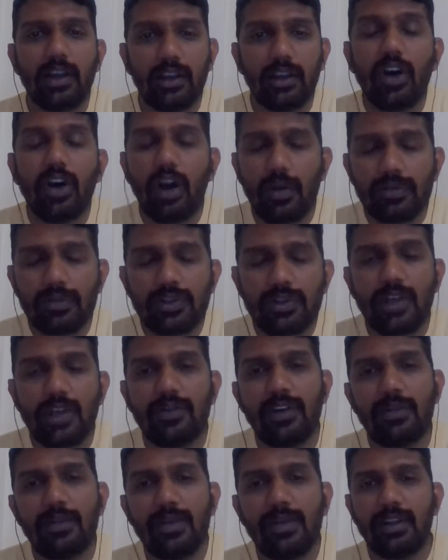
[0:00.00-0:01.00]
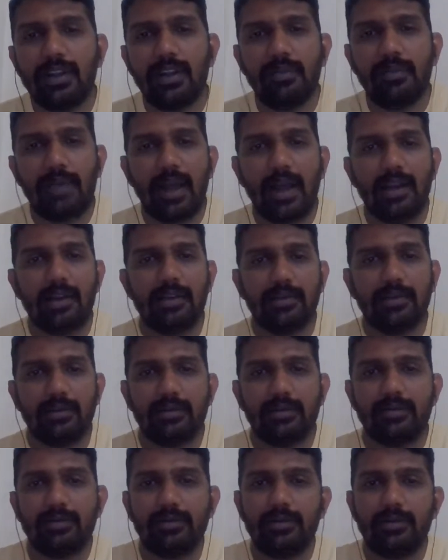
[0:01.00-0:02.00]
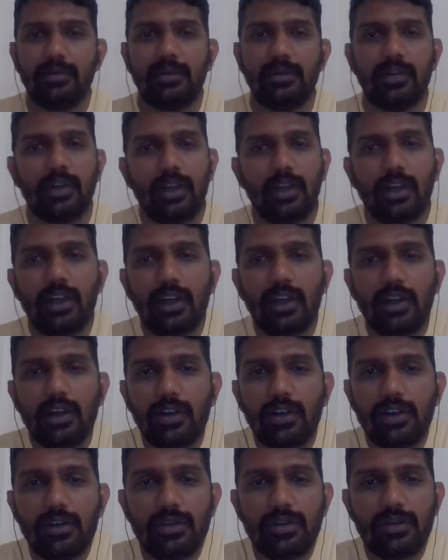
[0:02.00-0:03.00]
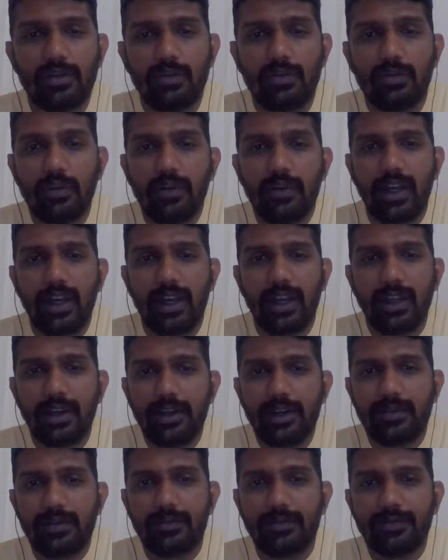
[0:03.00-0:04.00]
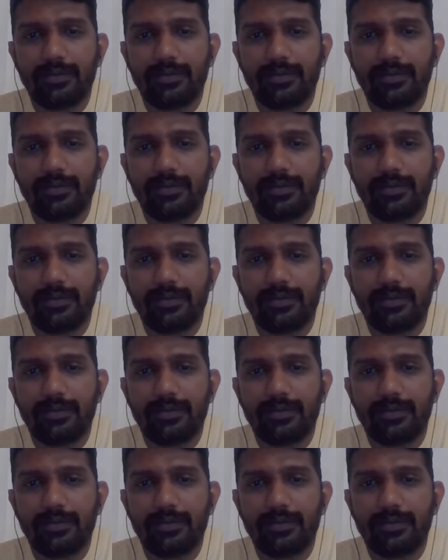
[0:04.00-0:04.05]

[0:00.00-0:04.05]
the option available in the panel. So moving ahead,